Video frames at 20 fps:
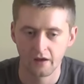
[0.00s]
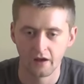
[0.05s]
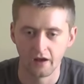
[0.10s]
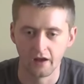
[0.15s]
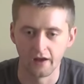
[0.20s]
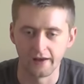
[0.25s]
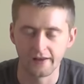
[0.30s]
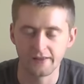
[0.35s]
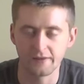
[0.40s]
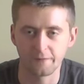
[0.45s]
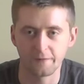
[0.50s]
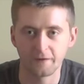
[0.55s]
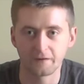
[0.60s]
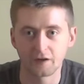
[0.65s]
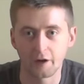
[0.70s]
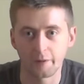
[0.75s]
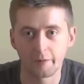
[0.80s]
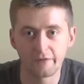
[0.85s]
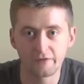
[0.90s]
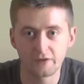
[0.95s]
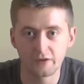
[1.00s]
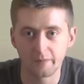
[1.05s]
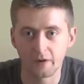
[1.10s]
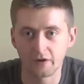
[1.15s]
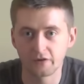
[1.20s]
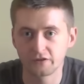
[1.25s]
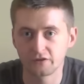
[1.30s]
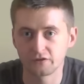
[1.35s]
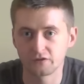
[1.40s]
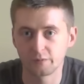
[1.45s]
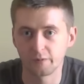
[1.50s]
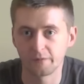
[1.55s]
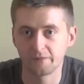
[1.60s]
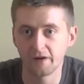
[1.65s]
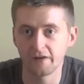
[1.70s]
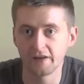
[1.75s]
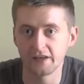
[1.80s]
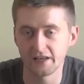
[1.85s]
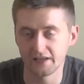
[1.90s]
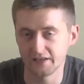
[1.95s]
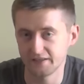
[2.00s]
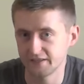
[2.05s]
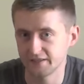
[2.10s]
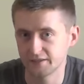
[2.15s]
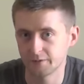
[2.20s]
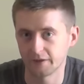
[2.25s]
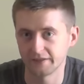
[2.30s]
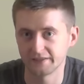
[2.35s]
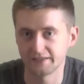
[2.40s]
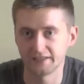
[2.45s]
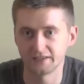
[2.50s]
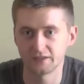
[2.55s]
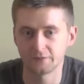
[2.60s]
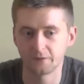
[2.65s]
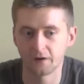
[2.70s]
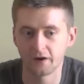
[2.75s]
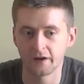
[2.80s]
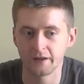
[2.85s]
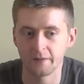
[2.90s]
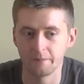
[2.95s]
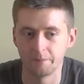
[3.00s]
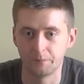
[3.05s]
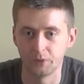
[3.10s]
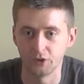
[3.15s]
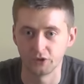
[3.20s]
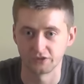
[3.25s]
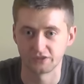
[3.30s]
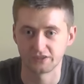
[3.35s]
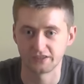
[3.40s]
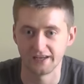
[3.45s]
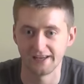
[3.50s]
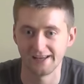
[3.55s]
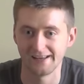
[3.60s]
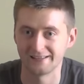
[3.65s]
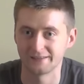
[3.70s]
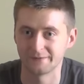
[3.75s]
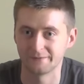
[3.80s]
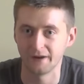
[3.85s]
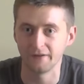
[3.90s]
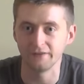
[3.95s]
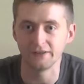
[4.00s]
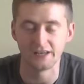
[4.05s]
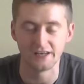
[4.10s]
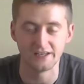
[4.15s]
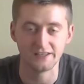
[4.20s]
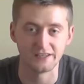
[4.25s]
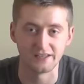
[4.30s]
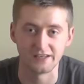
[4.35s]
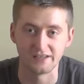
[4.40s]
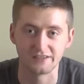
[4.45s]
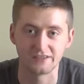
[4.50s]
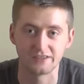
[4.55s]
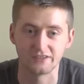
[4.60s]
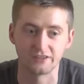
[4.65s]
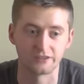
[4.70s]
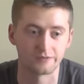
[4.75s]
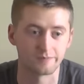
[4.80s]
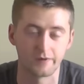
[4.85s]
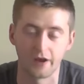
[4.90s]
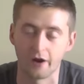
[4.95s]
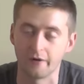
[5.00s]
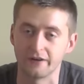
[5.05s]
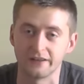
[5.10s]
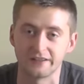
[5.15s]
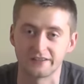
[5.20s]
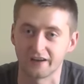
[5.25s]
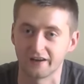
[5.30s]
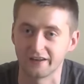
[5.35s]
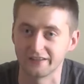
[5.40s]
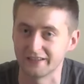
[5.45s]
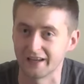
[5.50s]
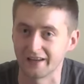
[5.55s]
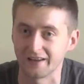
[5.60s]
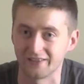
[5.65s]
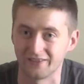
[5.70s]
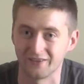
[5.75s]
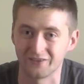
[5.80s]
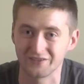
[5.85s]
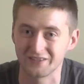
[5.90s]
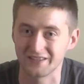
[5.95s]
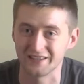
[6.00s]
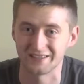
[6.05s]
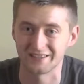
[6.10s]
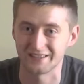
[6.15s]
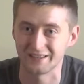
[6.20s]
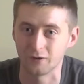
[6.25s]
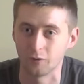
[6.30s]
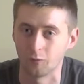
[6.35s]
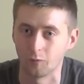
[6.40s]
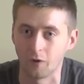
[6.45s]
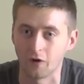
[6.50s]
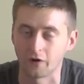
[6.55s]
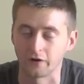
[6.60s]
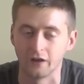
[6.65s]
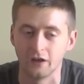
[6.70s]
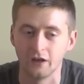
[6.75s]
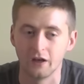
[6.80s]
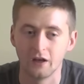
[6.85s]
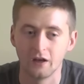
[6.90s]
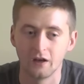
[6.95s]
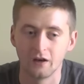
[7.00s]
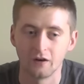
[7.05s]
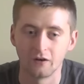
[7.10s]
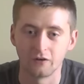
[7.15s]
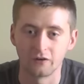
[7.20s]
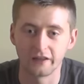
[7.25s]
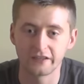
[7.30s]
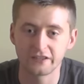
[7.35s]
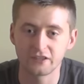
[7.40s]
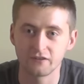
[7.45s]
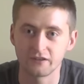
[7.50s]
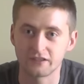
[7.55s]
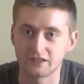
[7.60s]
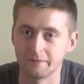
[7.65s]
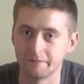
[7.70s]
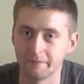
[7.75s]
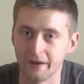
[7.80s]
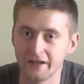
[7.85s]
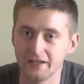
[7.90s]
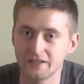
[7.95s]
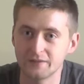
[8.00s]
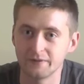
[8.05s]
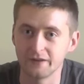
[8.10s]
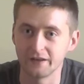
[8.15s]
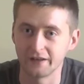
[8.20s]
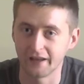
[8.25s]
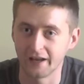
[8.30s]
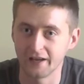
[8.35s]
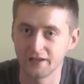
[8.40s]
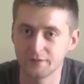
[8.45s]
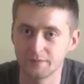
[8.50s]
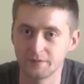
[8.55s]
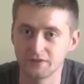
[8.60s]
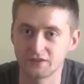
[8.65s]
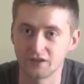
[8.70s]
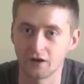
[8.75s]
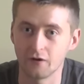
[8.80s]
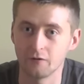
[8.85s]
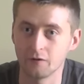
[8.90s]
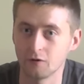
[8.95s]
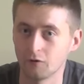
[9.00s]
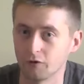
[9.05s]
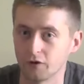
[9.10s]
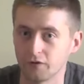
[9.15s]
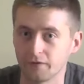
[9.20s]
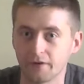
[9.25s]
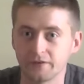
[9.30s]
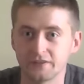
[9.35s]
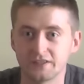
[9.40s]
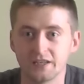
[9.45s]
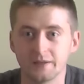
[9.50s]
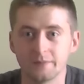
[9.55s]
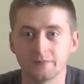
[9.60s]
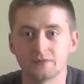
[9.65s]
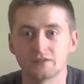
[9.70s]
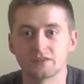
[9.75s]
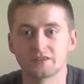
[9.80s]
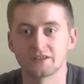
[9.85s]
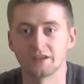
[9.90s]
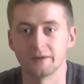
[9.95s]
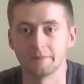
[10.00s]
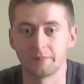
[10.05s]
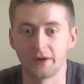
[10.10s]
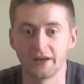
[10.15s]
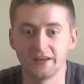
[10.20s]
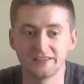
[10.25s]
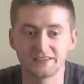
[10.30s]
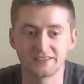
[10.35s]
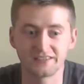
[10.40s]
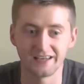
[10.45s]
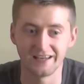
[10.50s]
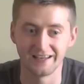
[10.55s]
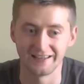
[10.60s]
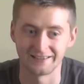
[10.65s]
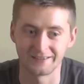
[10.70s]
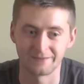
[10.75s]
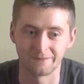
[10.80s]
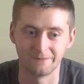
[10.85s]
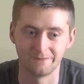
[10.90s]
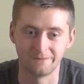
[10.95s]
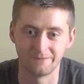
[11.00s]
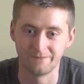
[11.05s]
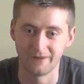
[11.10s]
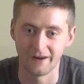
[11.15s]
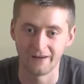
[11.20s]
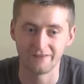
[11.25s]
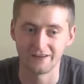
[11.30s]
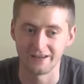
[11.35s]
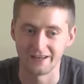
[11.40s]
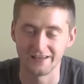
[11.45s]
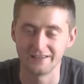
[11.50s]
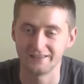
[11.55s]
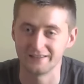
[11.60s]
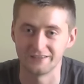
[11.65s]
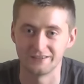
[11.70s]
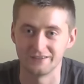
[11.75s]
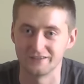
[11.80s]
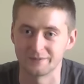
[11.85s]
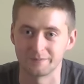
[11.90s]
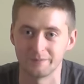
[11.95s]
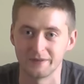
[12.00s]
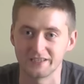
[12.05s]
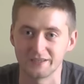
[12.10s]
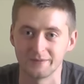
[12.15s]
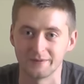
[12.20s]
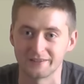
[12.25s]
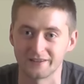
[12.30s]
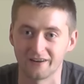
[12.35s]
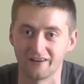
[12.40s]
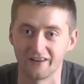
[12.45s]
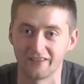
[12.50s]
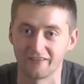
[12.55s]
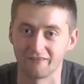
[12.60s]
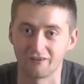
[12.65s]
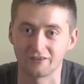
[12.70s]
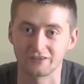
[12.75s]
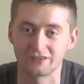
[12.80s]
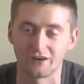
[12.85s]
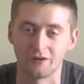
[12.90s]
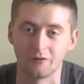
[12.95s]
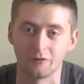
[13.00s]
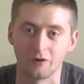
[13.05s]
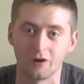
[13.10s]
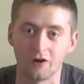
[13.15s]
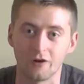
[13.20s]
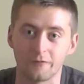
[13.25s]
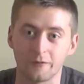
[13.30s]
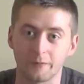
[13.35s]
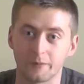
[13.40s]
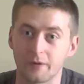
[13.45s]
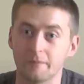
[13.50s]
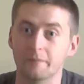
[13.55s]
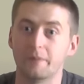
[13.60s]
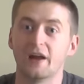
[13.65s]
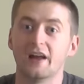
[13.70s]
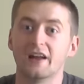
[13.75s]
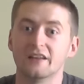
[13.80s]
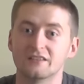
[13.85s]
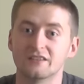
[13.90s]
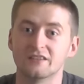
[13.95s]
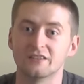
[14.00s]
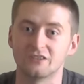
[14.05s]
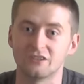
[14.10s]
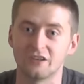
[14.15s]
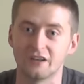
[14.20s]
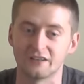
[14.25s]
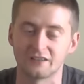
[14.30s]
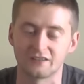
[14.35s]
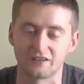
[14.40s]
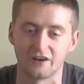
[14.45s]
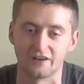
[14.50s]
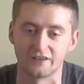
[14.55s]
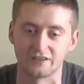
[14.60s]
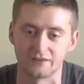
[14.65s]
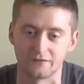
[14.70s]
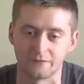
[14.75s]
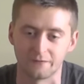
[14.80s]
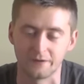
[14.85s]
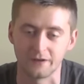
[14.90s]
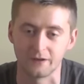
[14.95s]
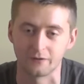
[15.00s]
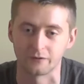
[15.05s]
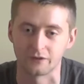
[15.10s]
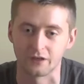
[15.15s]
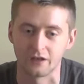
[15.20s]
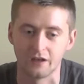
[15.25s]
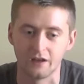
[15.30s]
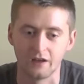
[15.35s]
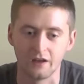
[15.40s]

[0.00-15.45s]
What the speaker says: In the field, however, the marshals were very easy to identify, but it is very easy to just go an entire day and not see a single one. Unless you're at a major engagement zone or your own team's base, it's very easy to just miss them entirely. There aren't a whole lot of them compared to the sheer size of the field.